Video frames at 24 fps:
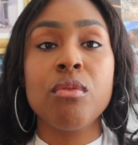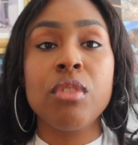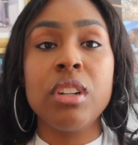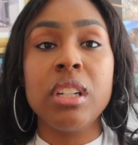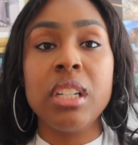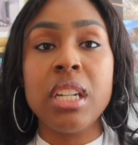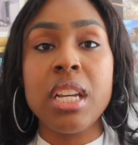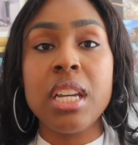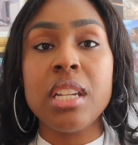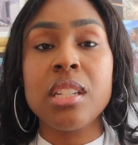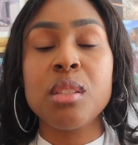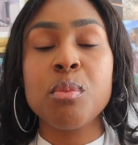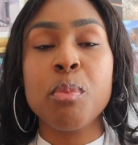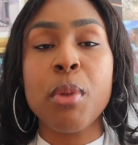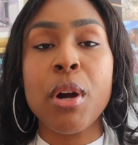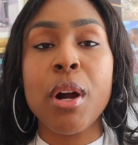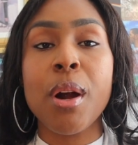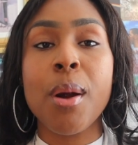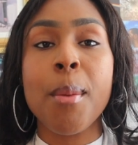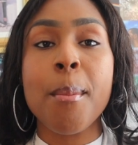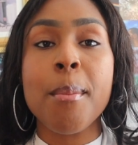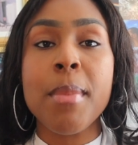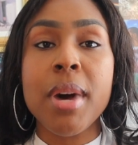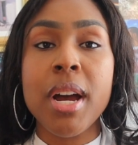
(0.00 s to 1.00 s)
release
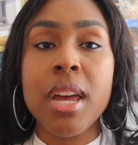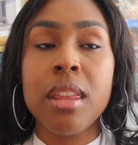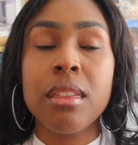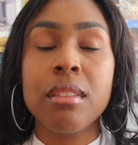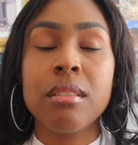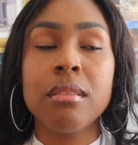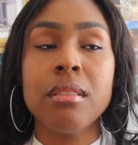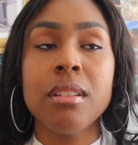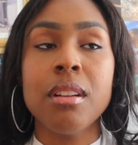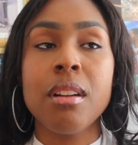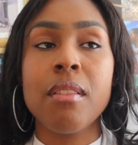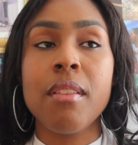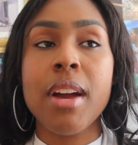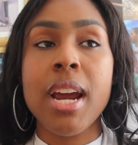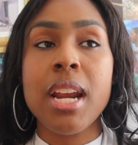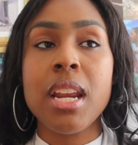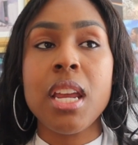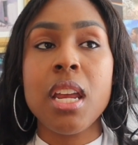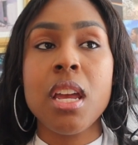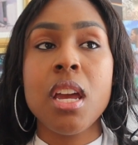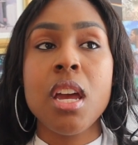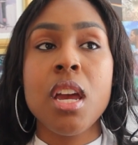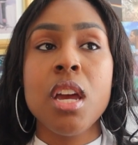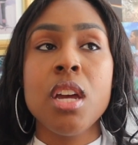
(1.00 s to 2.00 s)
per month.
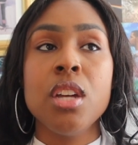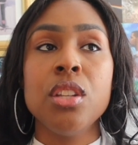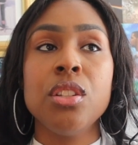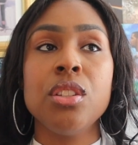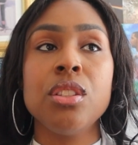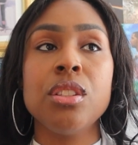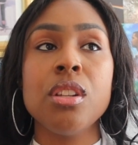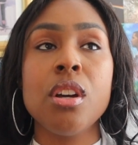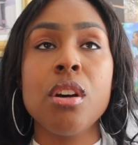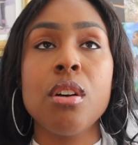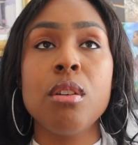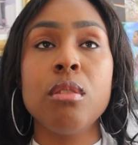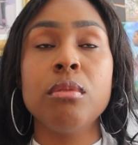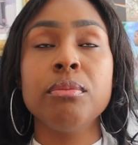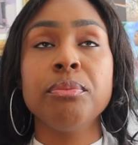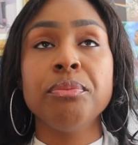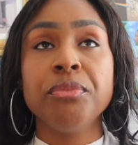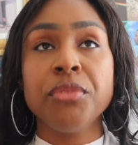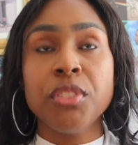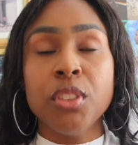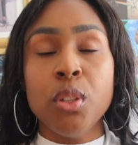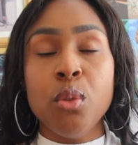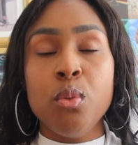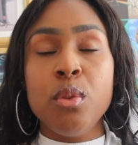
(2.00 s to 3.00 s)
Alrighty. So
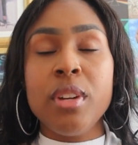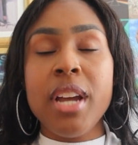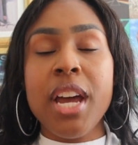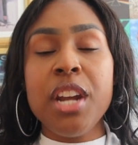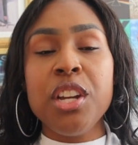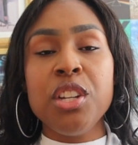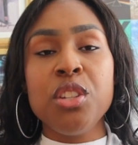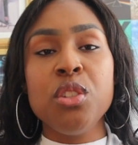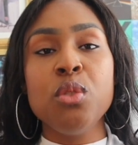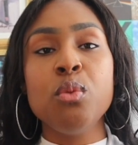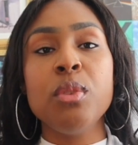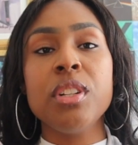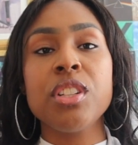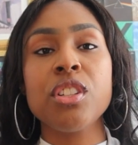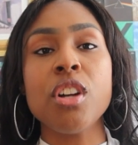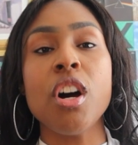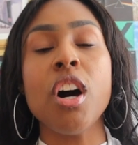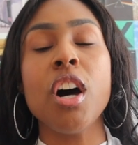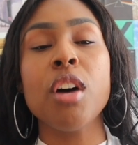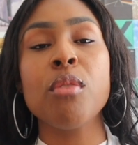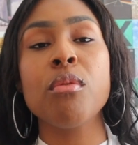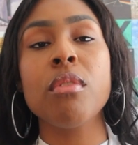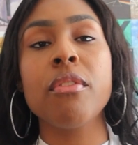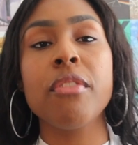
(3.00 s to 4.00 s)
you got to do what's
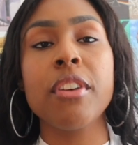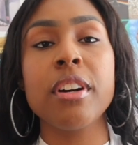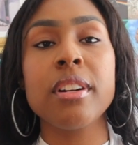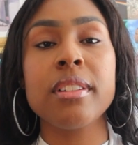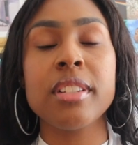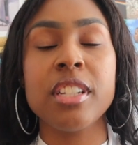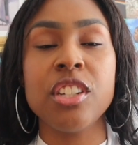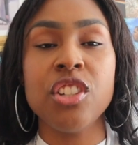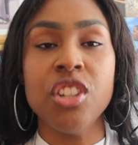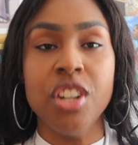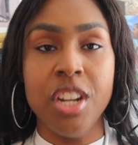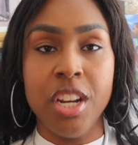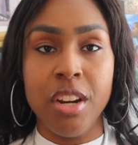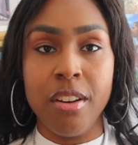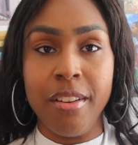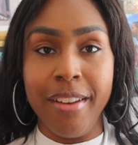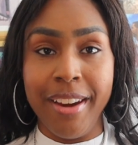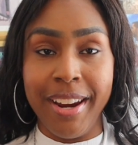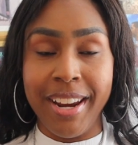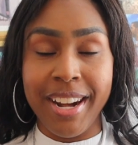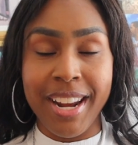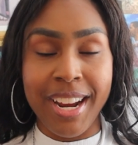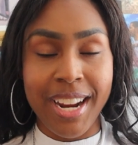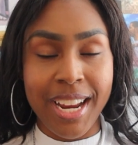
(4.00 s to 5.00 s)
called reverse
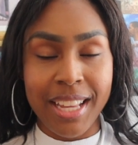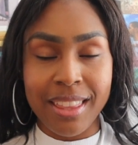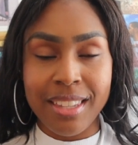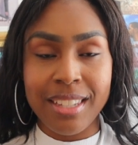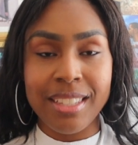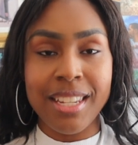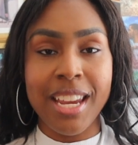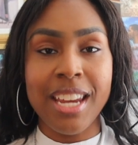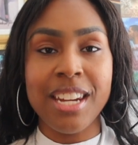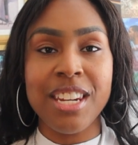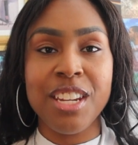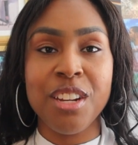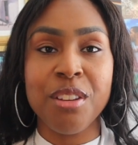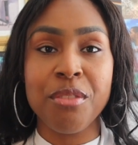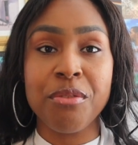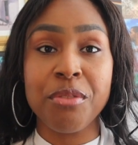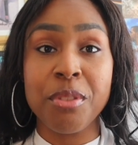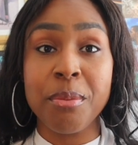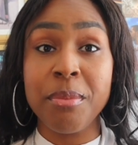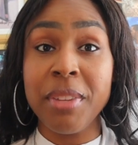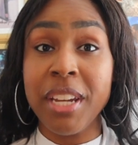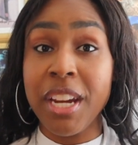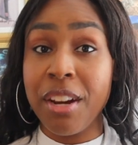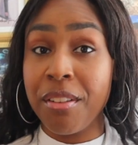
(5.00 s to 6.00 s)
engineering. And I got this idea
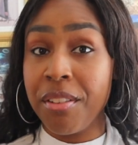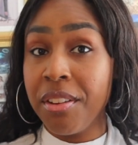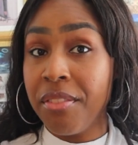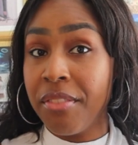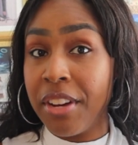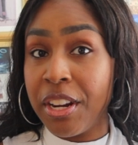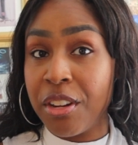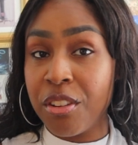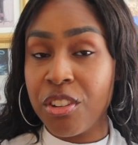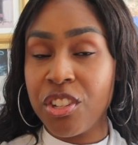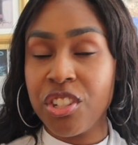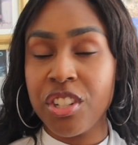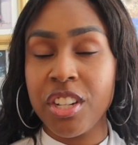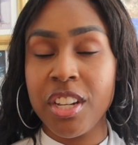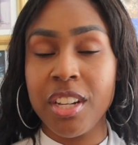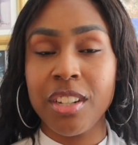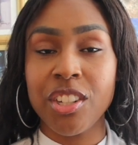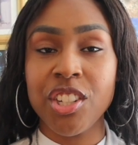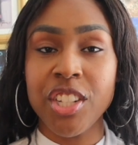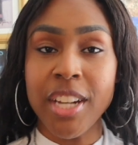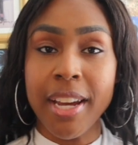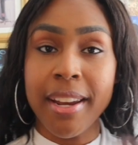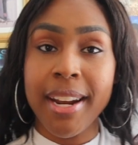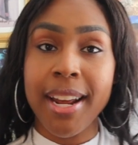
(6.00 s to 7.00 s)
from Gary
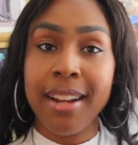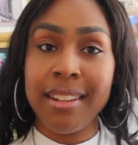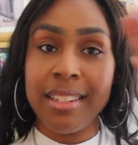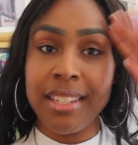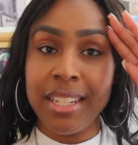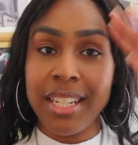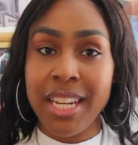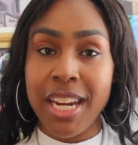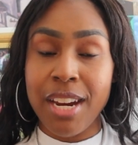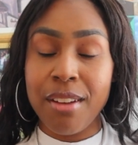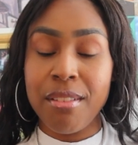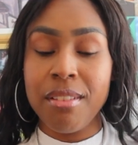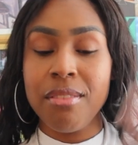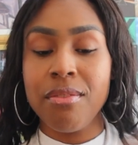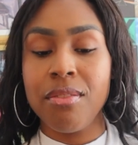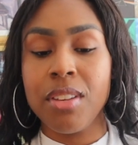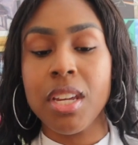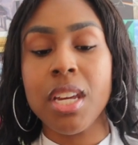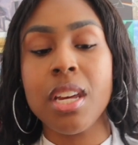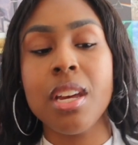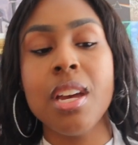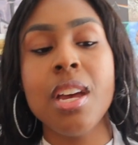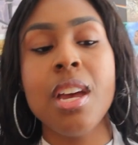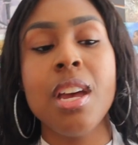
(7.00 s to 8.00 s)
Vaynerchuk. Shout out to Gary
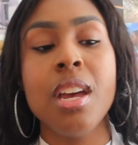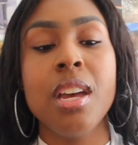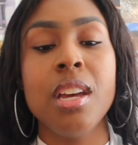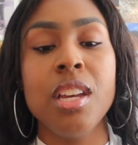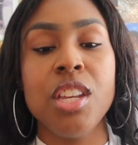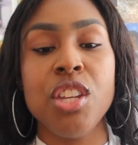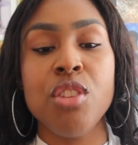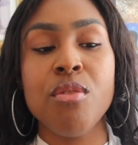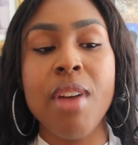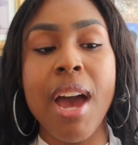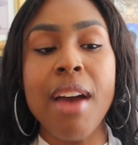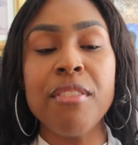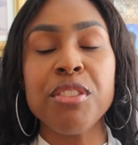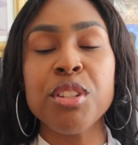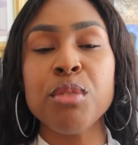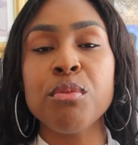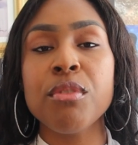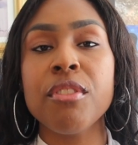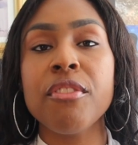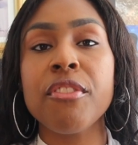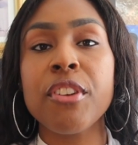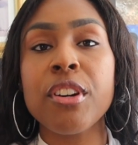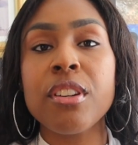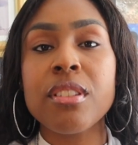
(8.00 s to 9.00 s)
V. You have to
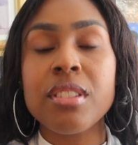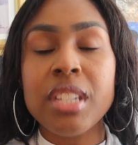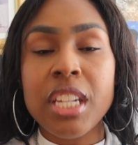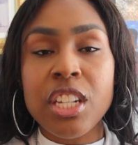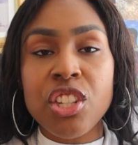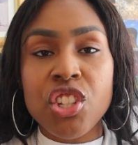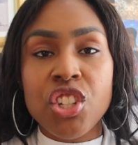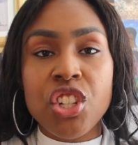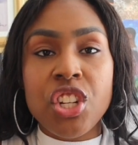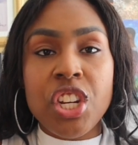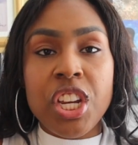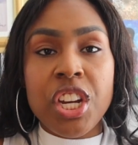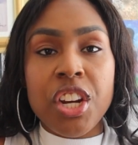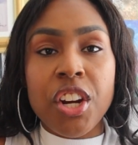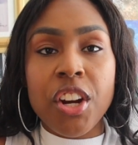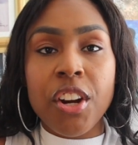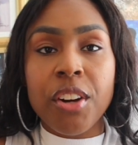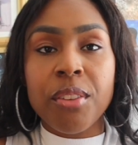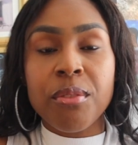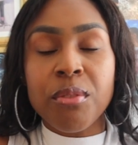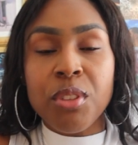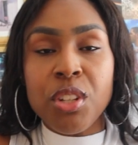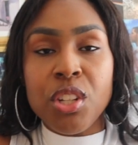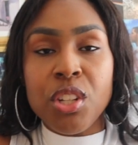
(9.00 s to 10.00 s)
reverse engineer